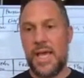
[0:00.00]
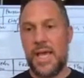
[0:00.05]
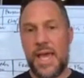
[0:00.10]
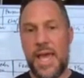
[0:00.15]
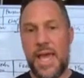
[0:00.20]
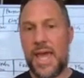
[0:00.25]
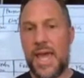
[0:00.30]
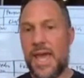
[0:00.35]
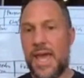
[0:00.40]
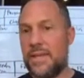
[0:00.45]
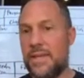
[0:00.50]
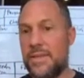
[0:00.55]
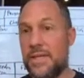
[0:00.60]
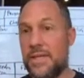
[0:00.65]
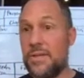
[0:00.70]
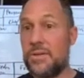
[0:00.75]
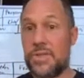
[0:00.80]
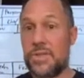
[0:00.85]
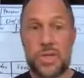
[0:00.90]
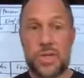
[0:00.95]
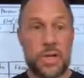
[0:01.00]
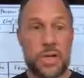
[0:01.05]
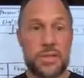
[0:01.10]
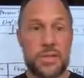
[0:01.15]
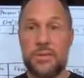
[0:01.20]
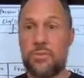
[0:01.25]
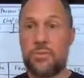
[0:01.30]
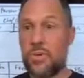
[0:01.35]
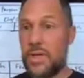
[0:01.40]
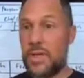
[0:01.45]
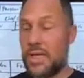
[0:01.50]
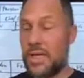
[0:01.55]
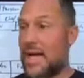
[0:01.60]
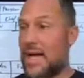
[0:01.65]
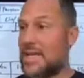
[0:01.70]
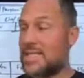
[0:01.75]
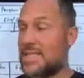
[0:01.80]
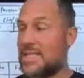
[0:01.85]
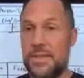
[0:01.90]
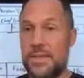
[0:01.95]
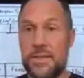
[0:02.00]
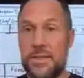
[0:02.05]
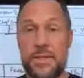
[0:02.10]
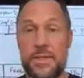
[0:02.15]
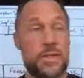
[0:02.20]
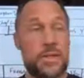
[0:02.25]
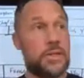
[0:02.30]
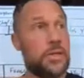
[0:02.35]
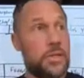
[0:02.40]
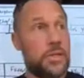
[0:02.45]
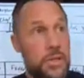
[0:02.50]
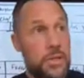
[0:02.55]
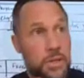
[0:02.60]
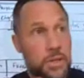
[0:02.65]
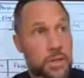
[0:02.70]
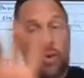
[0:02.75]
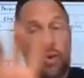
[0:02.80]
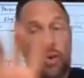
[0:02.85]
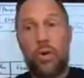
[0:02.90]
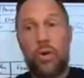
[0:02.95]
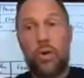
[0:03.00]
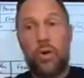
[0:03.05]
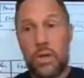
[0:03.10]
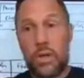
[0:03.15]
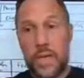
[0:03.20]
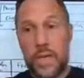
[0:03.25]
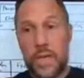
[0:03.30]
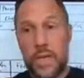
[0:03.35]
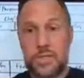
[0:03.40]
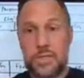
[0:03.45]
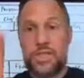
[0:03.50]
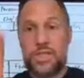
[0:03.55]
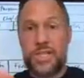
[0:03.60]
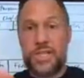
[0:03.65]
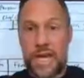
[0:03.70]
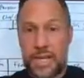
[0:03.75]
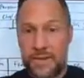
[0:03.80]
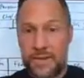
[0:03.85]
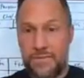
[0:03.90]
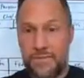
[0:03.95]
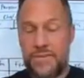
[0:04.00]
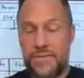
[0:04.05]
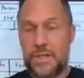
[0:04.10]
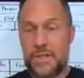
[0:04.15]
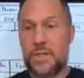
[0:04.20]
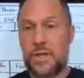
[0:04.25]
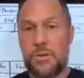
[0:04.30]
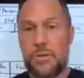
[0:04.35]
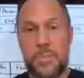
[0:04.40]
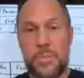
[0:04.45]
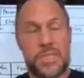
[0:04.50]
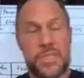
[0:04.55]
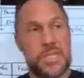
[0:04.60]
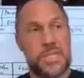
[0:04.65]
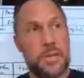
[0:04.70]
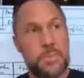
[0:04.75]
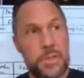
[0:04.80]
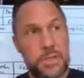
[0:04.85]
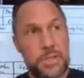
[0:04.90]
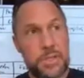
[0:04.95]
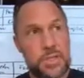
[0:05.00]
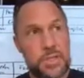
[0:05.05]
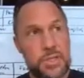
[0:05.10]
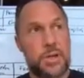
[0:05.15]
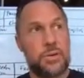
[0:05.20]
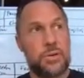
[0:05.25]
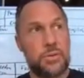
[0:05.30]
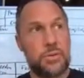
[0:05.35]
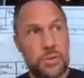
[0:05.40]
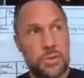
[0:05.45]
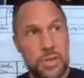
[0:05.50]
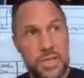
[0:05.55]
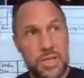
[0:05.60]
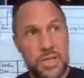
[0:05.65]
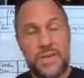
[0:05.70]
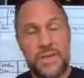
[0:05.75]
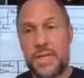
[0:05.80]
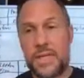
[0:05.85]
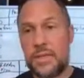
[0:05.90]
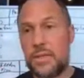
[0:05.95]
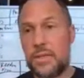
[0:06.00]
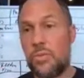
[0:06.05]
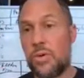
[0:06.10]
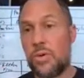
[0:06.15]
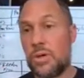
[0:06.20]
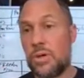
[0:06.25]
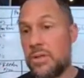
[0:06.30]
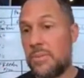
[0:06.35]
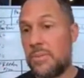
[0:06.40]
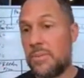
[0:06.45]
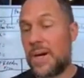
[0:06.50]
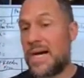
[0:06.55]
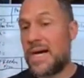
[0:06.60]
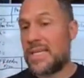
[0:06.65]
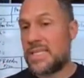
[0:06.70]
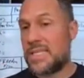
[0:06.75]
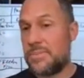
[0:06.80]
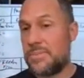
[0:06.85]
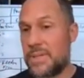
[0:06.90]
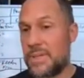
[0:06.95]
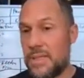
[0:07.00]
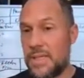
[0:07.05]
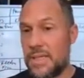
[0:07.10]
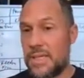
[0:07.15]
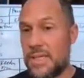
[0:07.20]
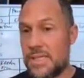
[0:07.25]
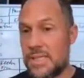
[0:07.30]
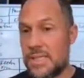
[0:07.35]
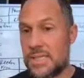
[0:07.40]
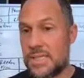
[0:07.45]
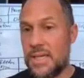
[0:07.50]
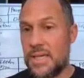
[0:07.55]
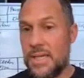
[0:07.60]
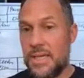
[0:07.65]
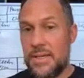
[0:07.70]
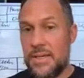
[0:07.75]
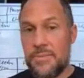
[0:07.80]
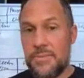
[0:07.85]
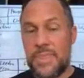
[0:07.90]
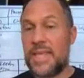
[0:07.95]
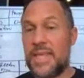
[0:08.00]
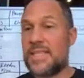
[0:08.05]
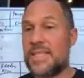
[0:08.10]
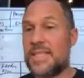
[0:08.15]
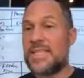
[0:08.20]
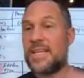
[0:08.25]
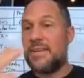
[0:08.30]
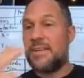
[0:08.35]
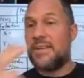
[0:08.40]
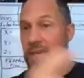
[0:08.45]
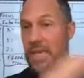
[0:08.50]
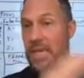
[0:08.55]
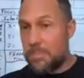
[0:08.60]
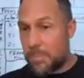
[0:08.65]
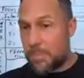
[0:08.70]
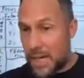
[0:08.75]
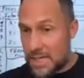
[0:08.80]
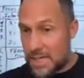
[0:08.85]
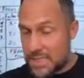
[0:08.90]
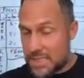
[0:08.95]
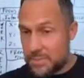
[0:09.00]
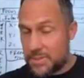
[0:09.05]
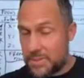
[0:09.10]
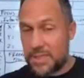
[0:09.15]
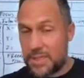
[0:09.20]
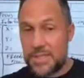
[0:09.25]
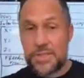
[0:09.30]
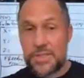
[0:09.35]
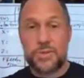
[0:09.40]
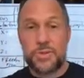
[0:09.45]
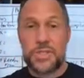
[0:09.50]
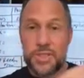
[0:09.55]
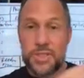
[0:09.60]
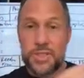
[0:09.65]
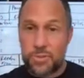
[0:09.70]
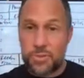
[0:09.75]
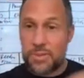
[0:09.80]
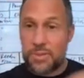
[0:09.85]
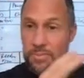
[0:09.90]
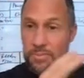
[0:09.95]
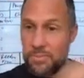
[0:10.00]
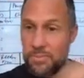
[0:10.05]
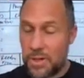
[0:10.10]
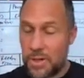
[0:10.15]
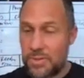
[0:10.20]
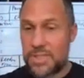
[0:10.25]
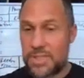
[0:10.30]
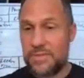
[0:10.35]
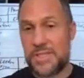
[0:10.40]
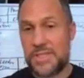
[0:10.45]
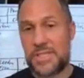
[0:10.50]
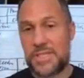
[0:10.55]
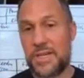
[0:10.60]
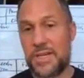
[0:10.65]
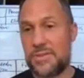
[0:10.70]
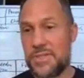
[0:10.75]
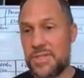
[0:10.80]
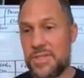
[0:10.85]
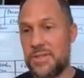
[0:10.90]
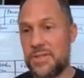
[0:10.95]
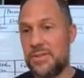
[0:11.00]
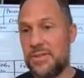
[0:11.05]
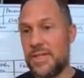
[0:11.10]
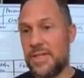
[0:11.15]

And then you start realizing that your whole energetic field opens up and you start living in the world of possibilities instead of impossibilities, which is what most of us go to.